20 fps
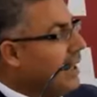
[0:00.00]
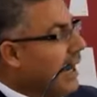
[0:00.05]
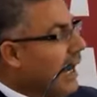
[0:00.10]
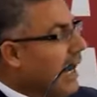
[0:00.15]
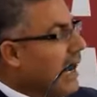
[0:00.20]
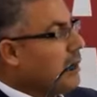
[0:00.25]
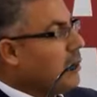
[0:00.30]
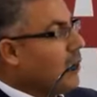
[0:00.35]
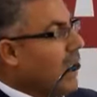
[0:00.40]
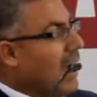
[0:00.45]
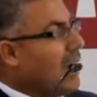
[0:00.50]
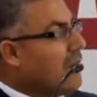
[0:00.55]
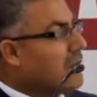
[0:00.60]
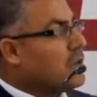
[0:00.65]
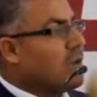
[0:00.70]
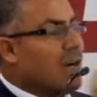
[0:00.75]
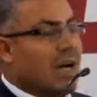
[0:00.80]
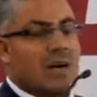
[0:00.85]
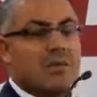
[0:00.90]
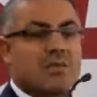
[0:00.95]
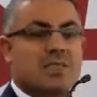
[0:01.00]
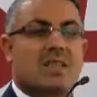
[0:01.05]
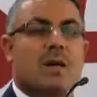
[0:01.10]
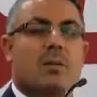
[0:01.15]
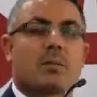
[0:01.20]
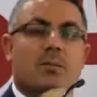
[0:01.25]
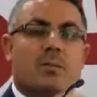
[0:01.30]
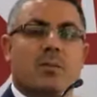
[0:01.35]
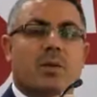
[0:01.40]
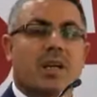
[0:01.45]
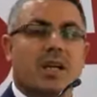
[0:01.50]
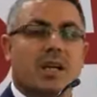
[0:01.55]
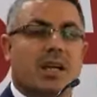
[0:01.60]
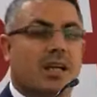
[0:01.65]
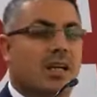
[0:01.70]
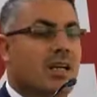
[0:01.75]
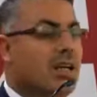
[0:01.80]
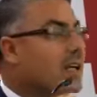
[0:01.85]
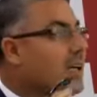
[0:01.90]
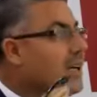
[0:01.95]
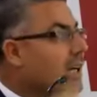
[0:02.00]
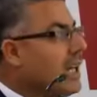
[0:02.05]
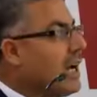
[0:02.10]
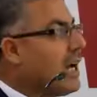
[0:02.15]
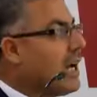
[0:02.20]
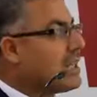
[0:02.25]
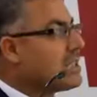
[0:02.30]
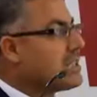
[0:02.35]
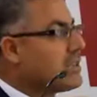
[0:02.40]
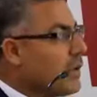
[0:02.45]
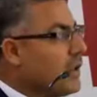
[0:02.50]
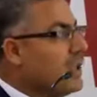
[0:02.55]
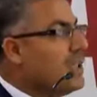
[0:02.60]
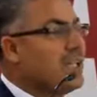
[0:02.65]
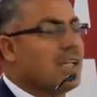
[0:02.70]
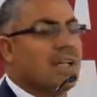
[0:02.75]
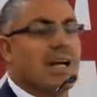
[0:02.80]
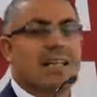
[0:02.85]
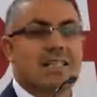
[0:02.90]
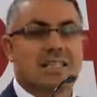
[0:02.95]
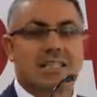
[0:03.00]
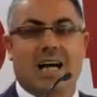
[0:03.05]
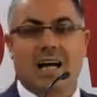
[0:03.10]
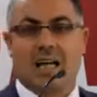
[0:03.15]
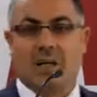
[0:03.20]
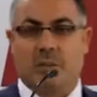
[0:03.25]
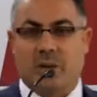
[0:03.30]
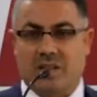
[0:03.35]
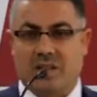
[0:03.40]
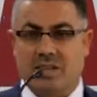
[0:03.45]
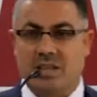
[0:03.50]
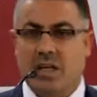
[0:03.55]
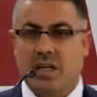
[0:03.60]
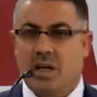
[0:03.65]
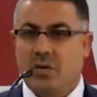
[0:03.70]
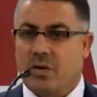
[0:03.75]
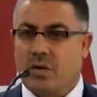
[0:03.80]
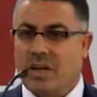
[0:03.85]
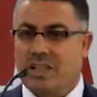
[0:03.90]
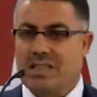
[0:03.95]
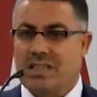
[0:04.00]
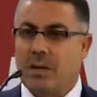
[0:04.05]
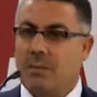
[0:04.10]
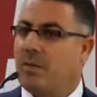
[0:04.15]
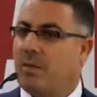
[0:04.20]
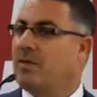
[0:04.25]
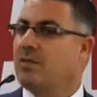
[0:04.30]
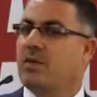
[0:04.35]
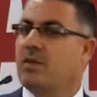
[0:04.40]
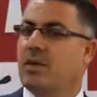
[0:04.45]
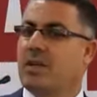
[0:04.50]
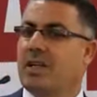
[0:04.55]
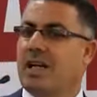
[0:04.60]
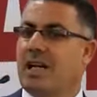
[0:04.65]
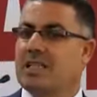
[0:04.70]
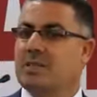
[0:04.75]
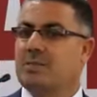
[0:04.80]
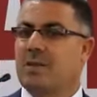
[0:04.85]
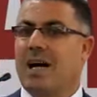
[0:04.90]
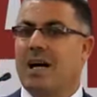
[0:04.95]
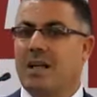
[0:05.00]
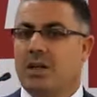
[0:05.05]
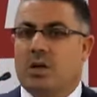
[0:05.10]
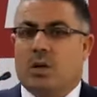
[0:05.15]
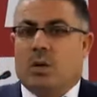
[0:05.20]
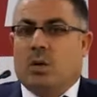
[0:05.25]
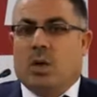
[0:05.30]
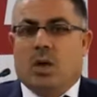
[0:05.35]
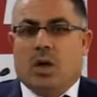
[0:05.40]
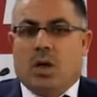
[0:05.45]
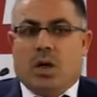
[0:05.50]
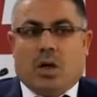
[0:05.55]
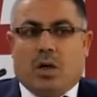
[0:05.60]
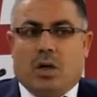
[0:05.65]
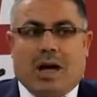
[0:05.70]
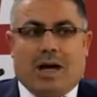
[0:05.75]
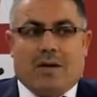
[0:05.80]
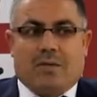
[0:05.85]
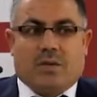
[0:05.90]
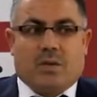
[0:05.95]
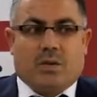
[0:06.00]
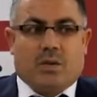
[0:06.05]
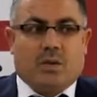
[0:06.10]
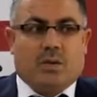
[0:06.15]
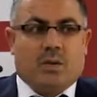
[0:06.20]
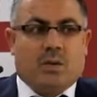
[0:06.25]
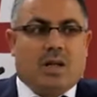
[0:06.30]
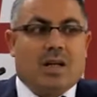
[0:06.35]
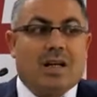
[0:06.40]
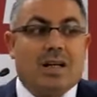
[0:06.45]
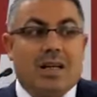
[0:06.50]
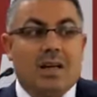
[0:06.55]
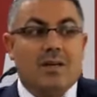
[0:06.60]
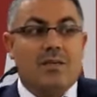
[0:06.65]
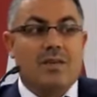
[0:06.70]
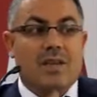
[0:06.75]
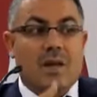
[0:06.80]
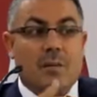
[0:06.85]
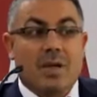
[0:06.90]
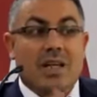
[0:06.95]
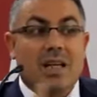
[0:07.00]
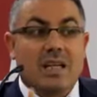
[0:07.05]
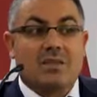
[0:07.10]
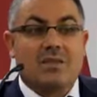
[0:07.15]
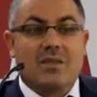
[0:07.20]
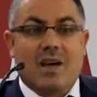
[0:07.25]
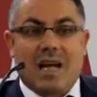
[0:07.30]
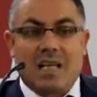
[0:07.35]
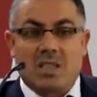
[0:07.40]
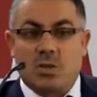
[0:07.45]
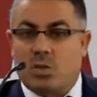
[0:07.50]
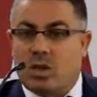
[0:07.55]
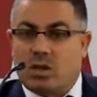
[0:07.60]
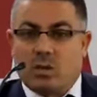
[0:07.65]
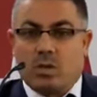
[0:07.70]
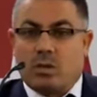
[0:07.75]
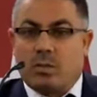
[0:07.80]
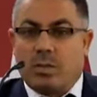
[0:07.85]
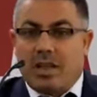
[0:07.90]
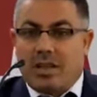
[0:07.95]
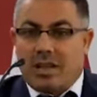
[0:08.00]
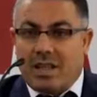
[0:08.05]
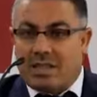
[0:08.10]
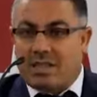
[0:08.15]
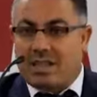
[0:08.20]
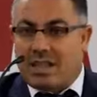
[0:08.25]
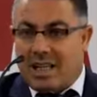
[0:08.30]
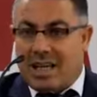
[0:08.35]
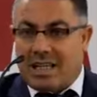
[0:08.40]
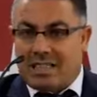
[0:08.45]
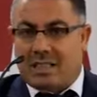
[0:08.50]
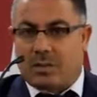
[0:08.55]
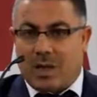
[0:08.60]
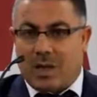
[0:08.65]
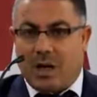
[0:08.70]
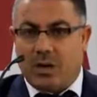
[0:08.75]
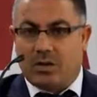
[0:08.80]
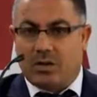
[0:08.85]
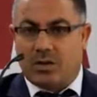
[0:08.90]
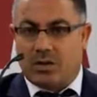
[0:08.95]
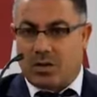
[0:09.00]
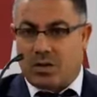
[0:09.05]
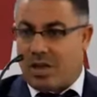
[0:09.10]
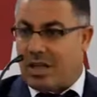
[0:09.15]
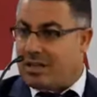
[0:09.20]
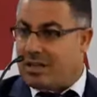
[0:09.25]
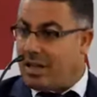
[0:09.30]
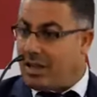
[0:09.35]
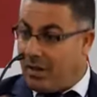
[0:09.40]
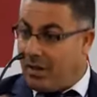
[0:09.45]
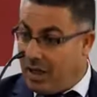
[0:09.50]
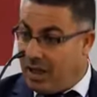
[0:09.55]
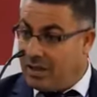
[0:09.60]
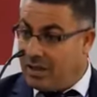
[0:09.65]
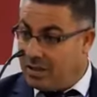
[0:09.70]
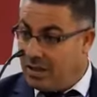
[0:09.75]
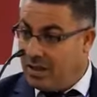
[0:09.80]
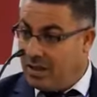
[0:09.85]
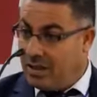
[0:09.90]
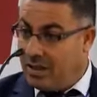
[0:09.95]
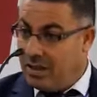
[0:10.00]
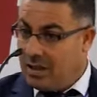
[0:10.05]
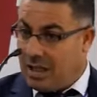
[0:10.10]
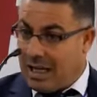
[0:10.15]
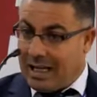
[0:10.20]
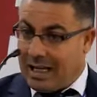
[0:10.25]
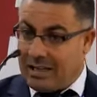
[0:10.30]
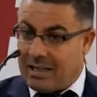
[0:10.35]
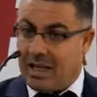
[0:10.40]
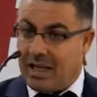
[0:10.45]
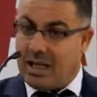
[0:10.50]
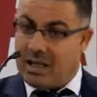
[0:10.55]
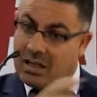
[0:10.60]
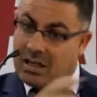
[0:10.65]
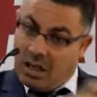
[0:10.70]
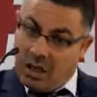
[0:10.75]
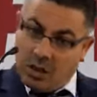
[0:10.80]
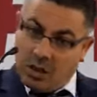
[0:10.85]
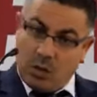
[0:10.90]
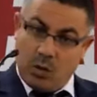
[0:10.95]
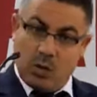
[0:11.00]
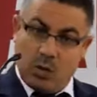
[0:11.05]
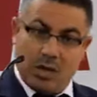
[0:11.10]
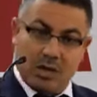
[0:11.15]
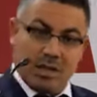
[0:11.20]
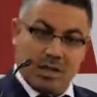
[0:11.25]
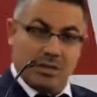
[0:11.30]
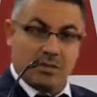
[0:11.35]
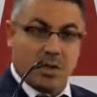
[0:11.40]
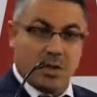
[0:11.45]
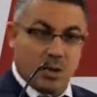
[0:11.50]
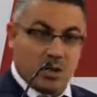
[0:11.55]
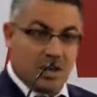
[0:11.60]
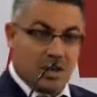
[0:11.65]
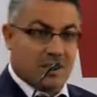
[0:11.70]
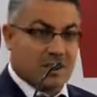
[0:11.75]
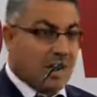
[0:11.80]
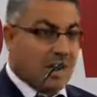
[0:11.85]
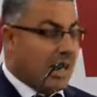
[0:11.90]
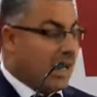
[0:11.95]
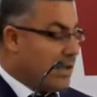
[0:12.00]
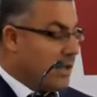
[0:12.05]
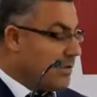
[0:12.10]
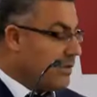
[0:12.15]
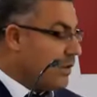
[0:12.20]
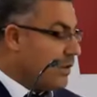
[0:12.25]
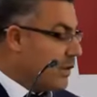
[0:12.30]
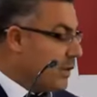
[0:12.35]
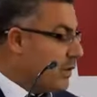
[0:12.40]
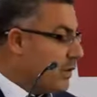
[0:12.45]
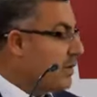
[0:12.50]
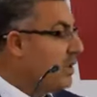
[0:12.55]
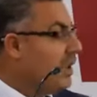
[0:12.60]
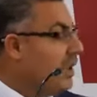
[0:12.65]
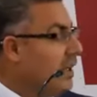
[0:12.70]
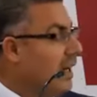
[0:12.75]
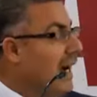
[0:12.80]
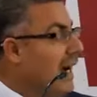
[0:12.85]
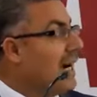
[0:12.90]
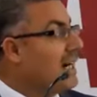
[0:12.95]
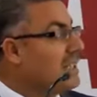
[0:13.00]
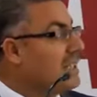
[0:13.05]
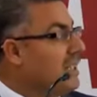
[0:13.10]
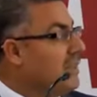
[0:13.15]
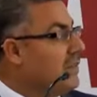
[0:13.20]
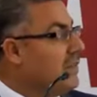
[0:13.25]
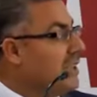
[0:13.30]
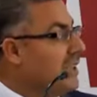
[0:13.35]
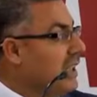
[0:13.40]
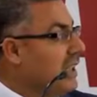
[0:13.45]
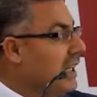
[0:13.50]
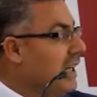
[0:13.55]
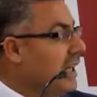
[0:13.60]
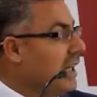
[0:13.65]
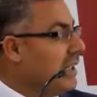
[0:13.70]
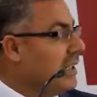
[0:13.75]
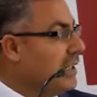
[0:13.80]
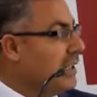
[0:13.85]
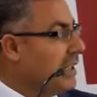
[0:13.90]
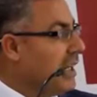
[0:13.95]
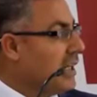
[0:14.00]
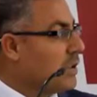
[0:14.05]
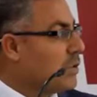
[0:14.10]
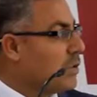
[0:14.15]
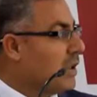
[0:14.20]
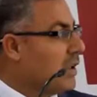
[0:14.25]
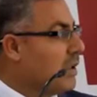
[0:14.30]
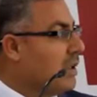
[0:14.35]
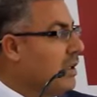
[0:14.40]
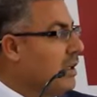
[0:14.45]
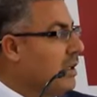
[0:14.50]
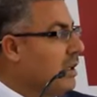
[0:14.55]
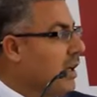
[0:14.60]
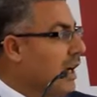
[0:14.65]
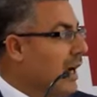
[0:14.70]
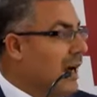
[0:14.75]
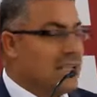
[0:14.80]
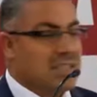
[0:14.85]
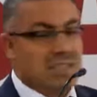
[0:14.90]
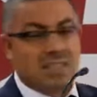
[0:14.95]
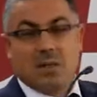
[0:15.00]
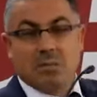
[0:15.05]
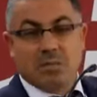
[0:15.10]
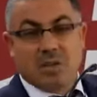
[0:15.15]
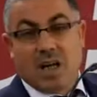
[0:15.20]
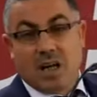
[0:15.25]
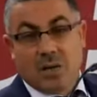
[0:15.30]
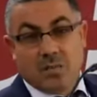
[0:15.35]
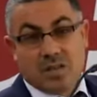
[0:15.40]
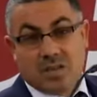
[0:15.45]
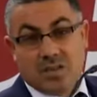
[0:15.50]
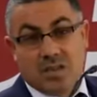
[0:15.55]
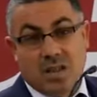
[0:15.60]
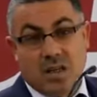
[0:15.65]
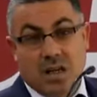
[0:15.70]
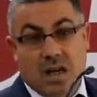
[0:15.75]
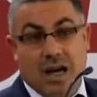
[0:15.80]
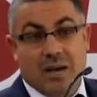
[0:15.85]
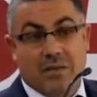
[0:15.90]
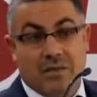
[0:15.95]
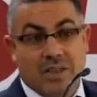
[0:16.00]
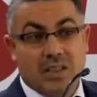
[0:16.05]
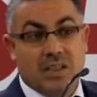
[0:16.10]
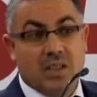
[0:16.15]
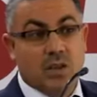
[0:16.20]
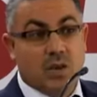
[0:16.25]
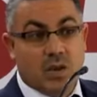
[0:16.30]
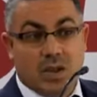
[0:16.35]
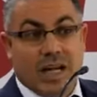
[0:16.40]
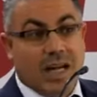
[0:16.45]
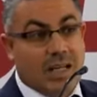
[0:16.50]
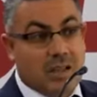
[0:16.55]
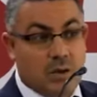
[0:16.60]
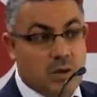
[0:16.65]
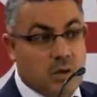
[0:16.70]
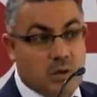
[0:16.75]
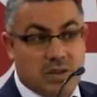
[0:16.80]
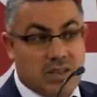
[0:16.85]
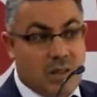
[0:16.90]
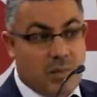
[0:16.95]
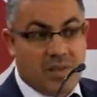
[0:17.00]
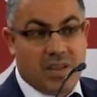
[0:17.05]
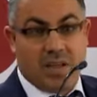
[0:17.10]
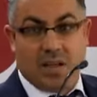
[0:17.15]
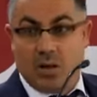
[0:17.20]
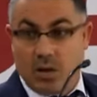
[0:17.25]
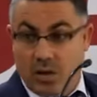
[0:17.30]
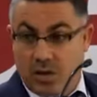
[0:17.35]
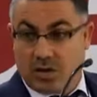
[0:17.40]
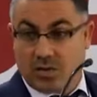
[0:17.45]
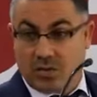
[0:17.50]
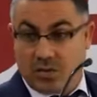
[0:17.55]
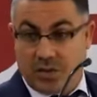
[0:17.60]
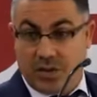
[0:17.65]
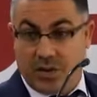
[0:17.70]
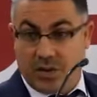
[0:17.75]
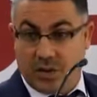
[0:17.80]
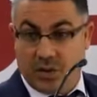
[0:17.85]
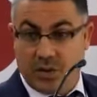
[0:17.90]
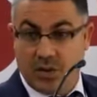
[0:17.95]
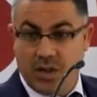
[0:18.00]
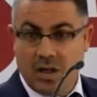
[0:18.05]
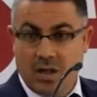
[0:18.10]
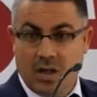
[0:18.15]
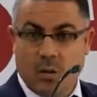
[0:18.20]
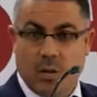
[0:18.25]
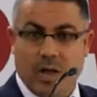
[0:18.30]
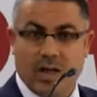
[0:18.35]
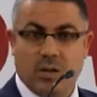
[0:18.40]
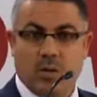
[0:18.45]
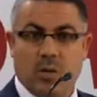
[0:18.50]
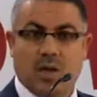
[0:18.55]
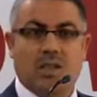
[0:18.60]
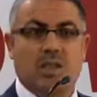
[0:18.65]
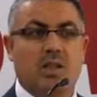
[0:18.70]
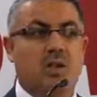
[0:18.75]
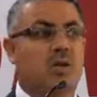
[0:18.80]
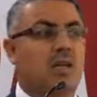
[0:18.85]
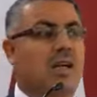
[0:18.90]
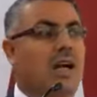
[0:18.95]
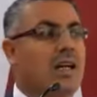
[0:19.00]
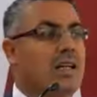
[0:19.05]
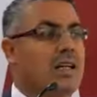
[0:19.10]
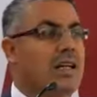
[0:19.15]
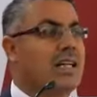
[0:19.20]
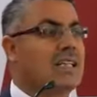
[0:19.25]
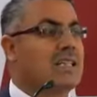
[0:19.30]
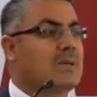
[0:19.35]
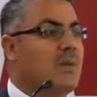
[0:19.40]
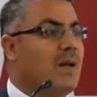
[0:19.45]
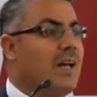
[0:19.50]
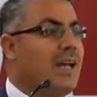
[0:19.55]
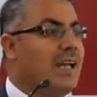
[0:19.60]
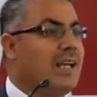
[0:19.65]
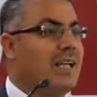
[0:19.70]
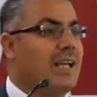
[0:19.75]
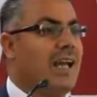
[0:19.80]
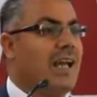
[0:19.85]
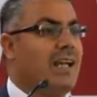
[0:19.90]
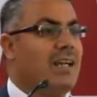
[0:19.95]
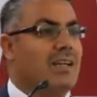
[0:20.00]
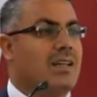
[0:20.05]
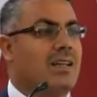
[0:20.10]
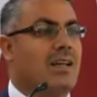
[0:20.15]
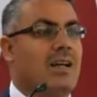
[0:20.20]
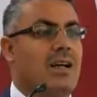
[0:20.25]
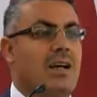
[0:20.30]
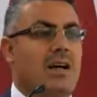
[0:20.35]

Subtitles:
And we have to have some pre-class reading assignments. For example, for next, I know you have to give them in advance what would be this class about so that they read, and then you devote the time for activity in that one. And sometimes a video can do something good for you. What you can explain in